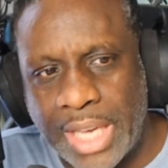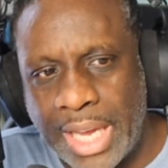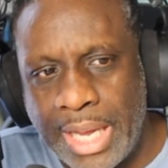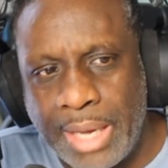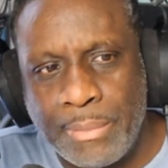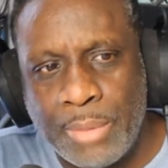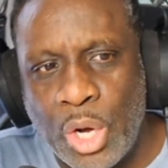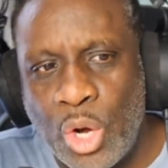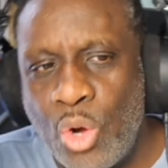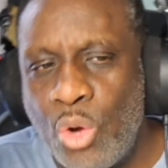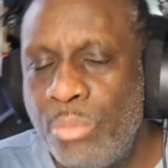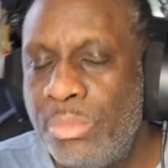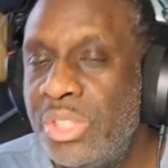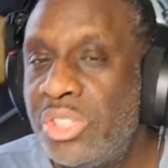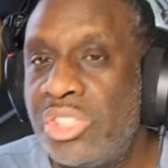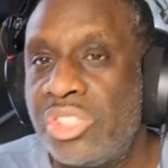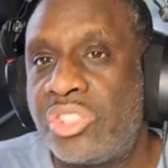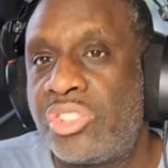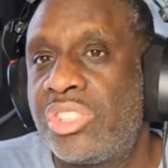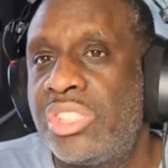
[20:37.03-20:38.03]
came
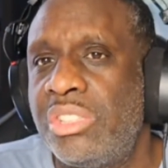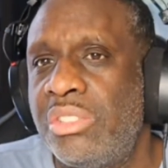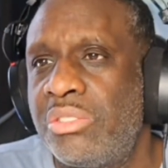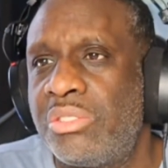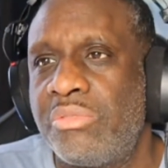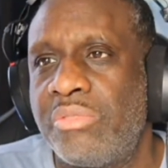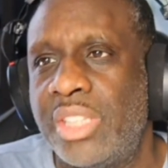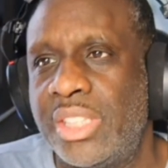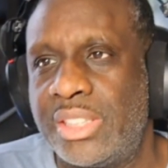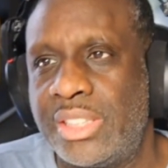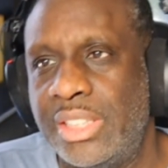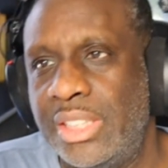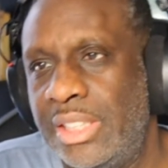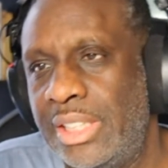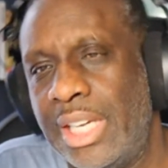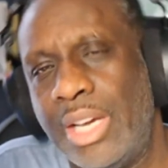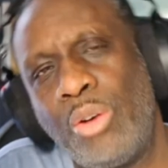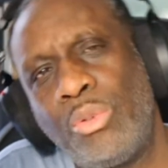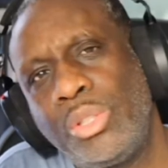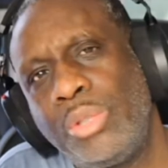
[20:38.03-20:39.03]
home and just chilled the rest of
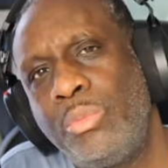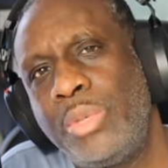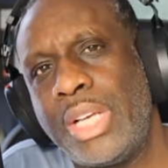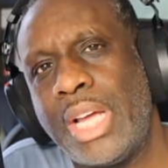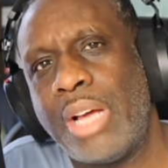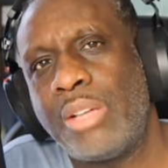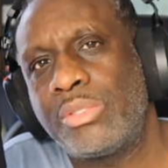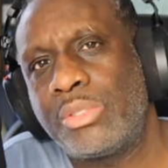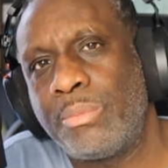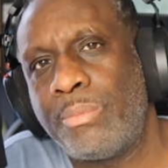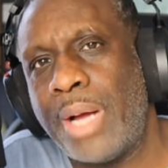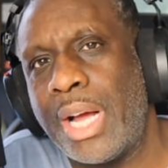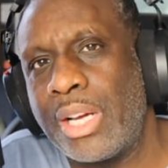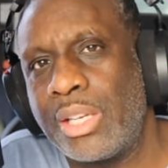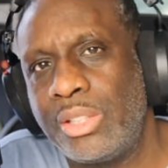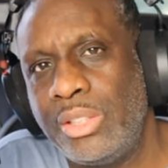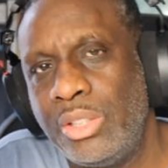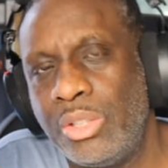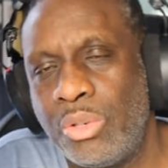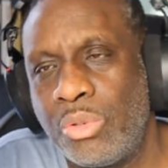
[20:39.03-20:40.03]
the day. Only went out to
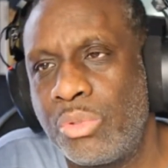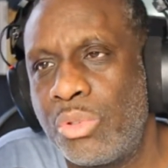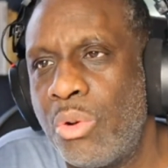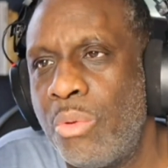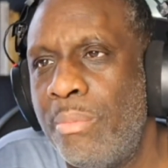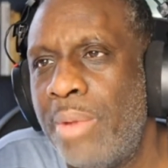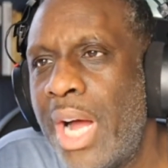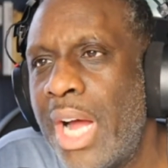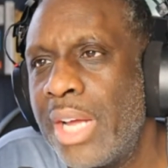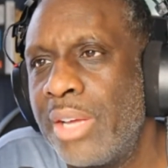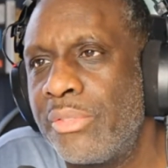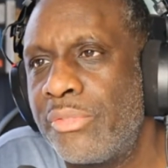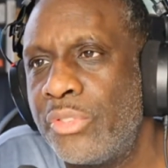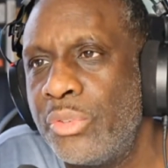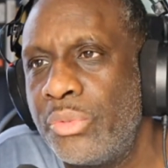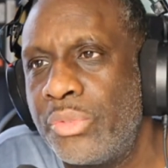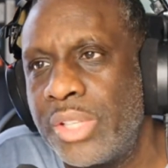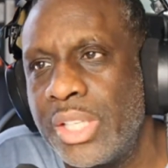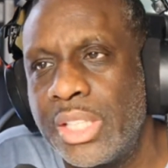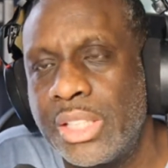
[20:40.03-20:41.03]
buy, go buy a
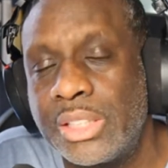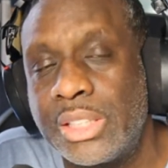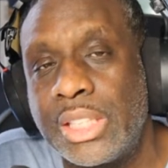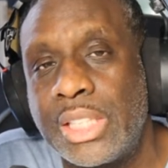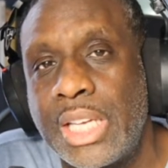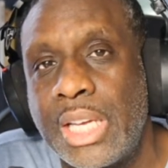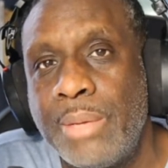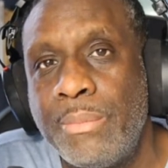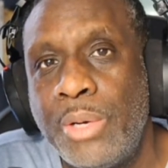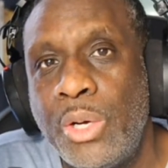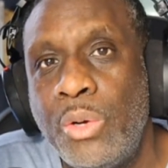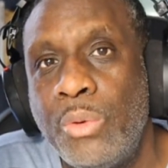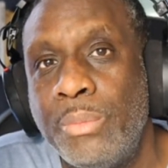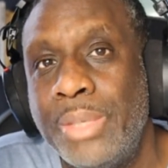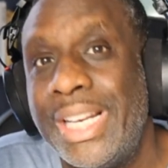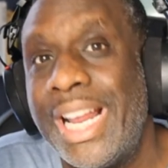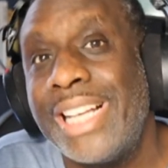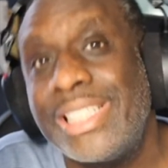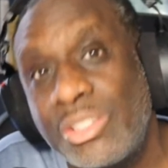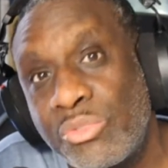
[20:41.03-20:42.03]
few things and came
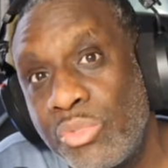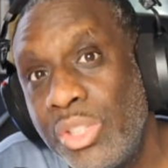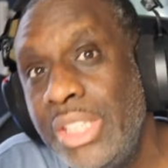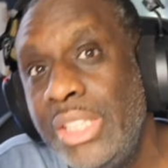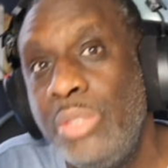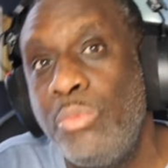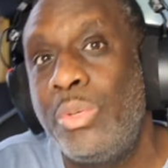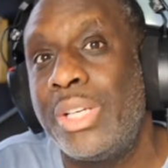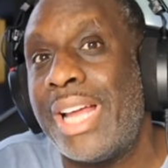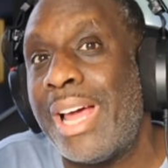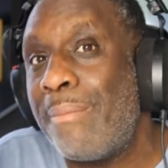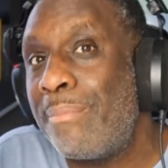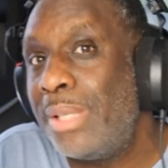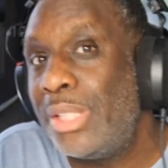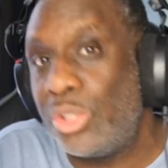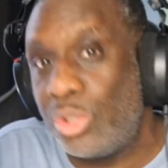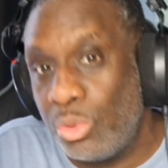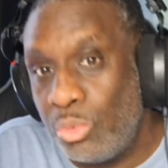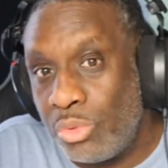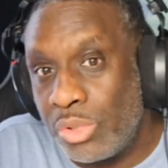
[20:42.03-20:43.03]
home. And that's really what
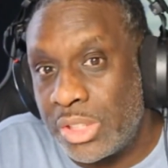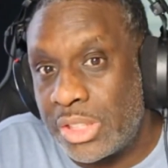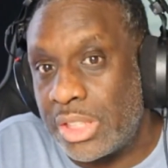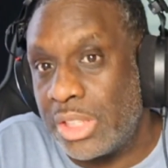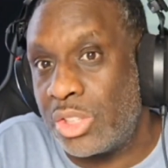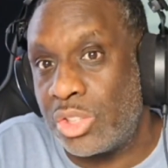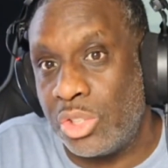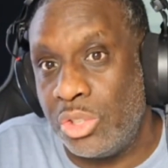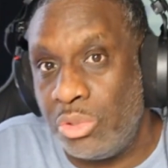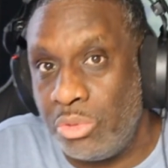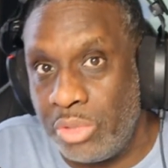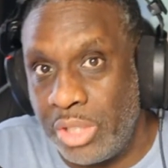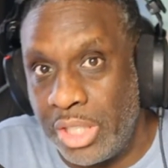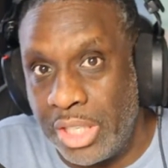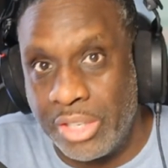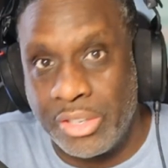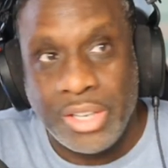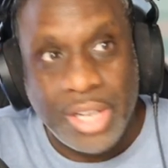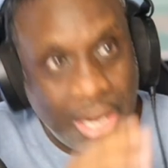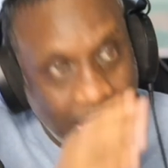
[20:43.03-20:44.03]
I've been doing since the new
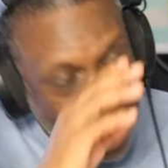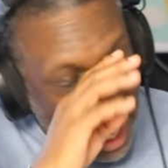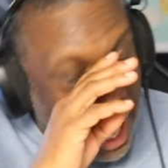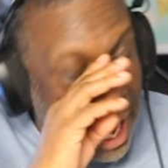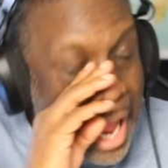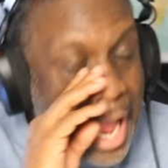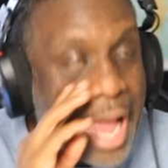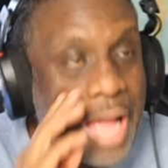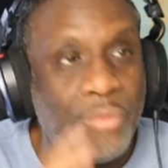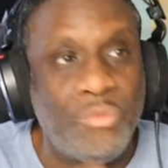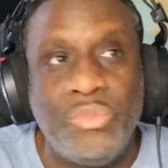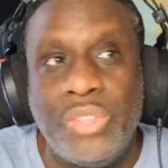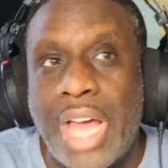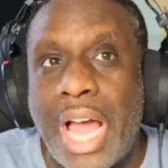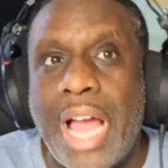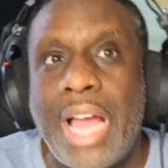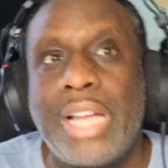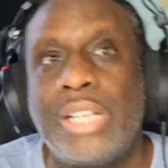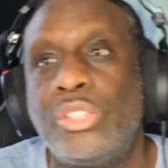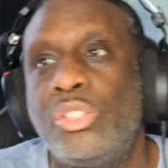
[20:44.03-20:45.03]
year. I have
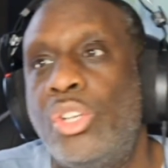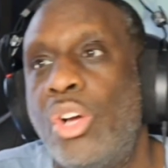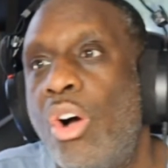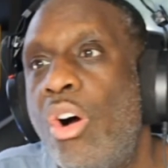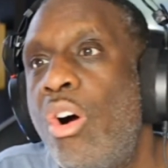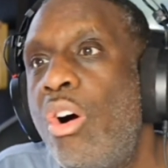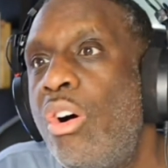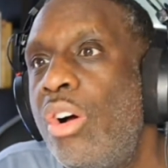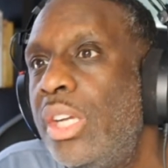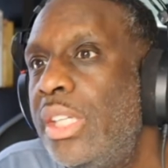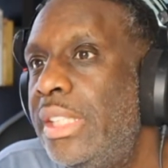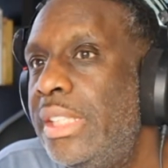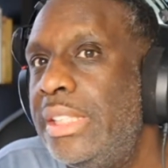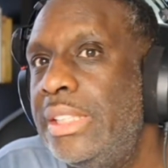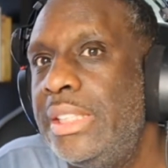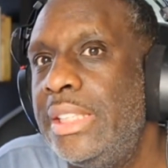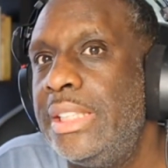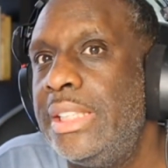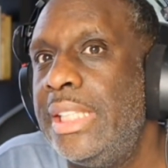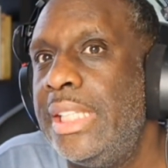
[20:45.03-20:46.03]
not gone
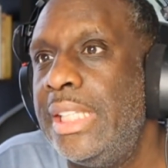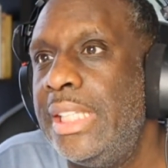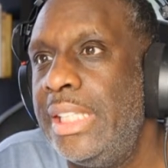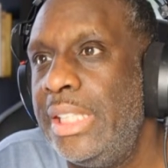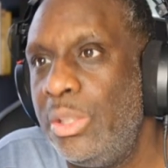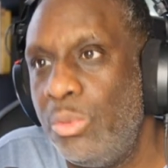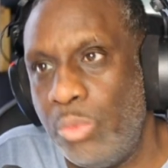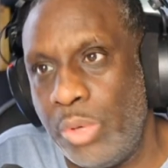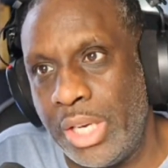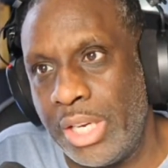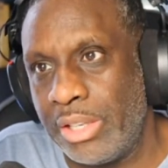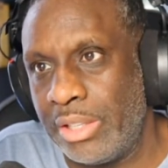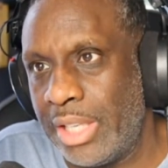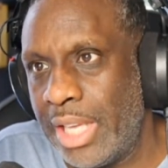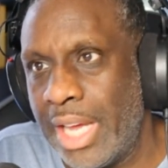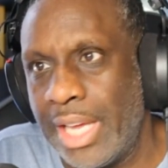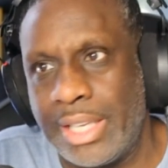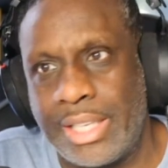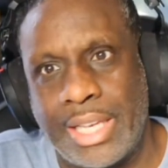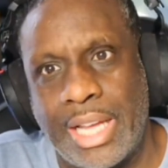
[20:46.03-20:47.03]
anywhere,
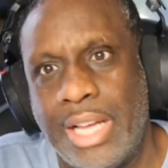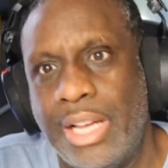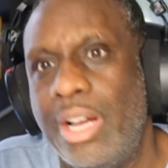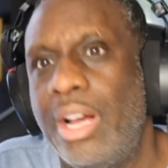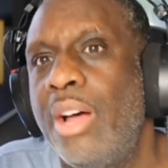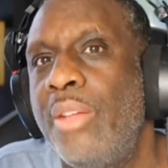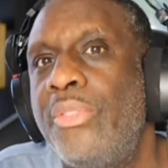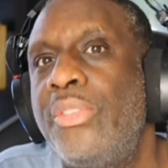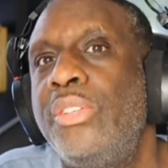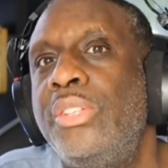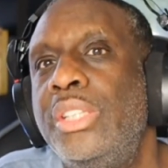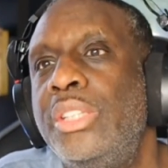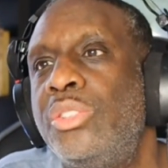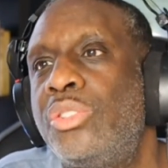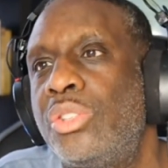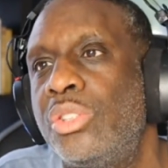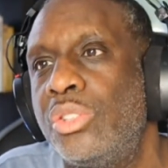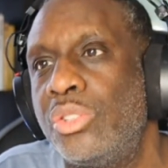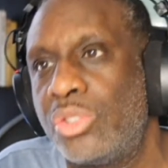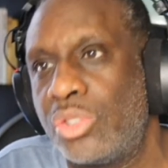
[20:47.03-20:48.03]
like, other
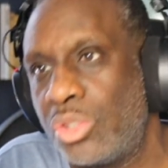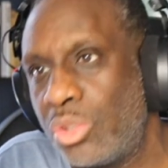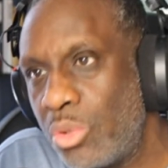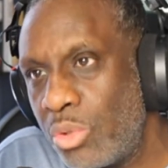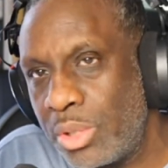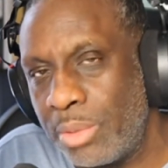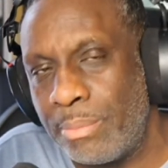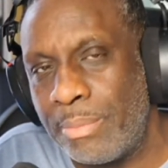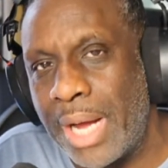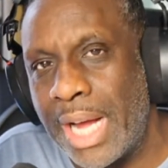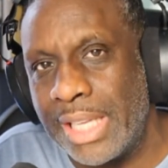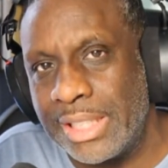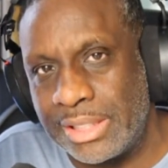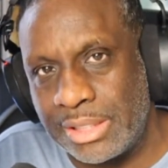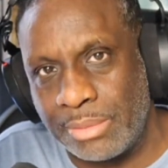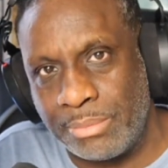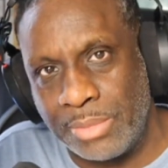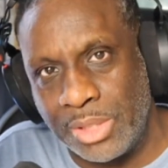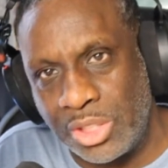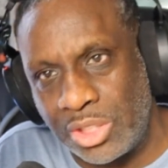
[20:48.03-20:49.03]
than to the store to buy
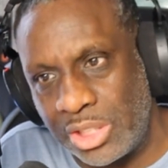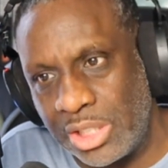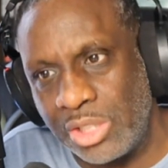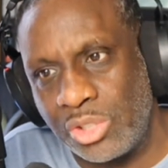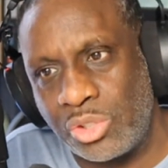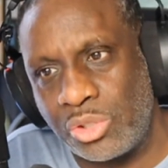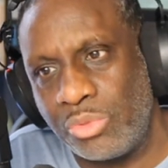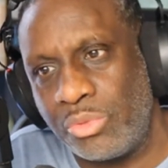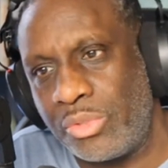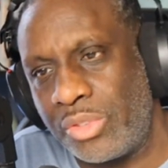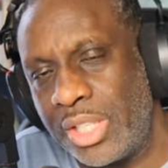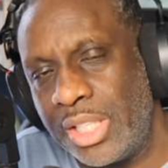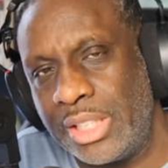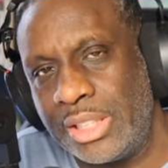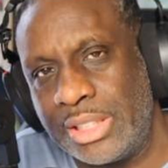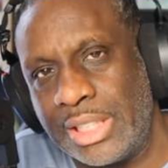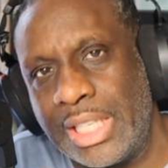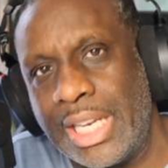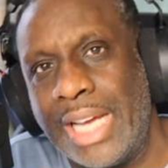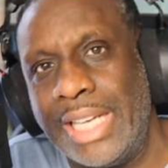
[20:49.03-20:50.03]
some essential
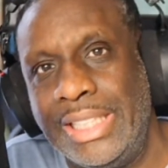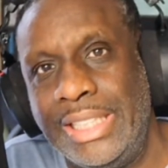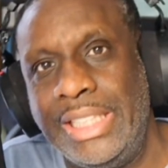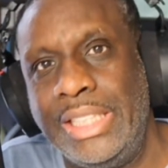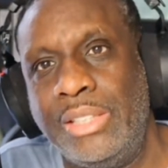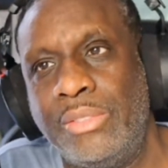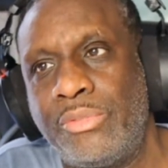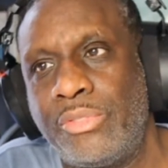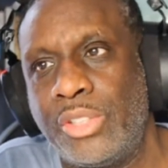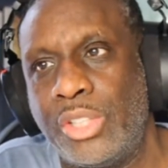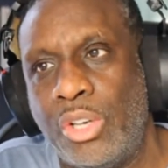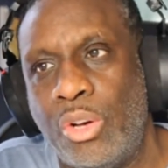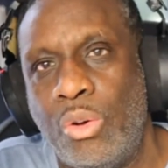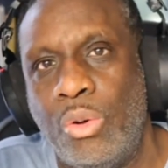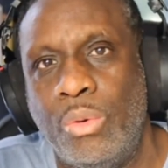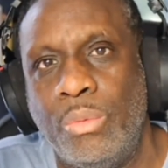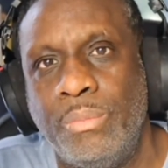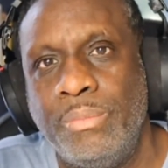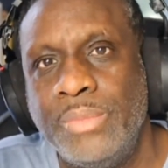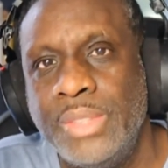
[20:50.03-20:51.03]
things that I needed for the
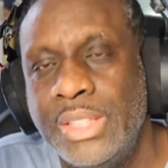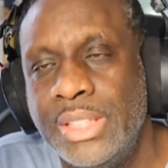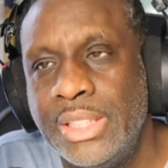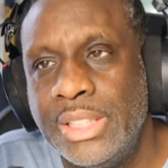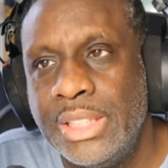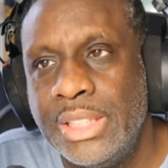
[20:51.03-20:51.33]
home.